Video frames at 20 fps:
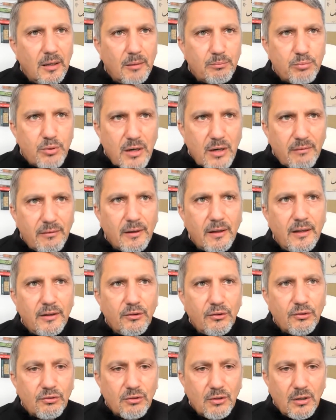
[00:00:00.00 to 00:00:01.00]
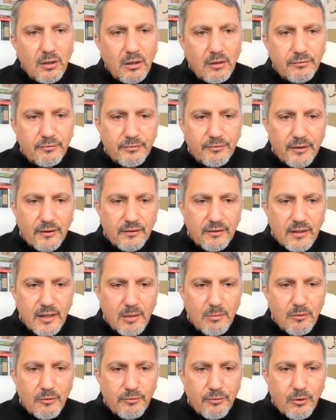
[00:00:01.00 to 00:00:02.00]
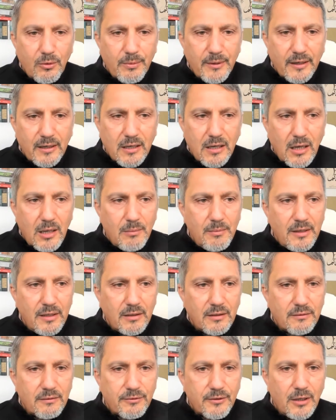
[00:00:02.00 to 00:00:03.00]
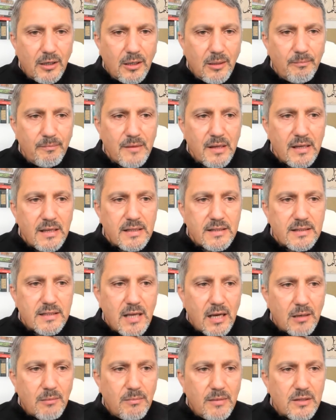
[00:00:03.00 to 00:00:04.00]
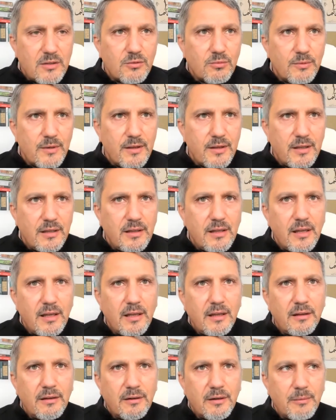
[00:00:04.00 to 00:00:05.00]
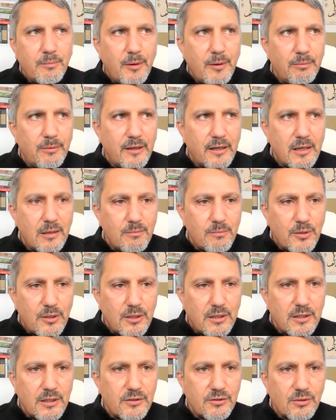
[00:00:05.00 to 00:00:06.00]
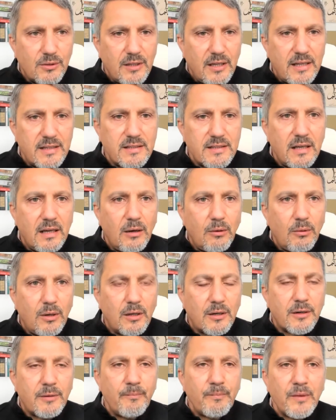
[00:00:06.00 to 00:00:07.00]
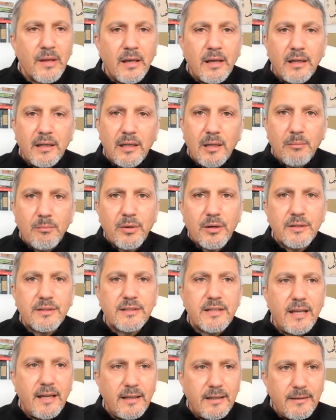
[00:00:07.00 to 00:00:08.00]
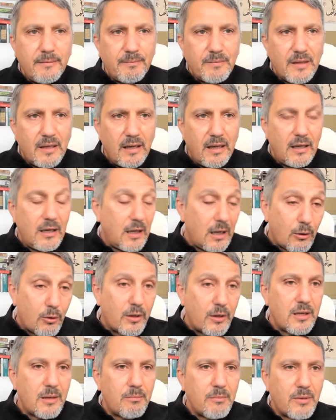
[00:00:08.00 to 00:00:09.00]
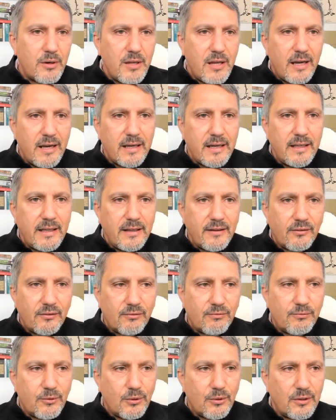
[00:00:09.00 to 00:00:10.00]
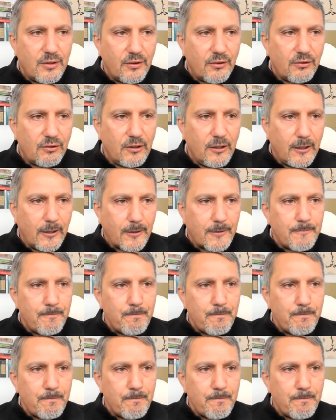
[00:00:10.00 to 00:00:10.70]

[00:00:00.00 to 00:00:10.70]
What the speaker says: prevalence of Islamophobic comment from segments within the Republican Party. So that's our number 10, our number 9 list for this year.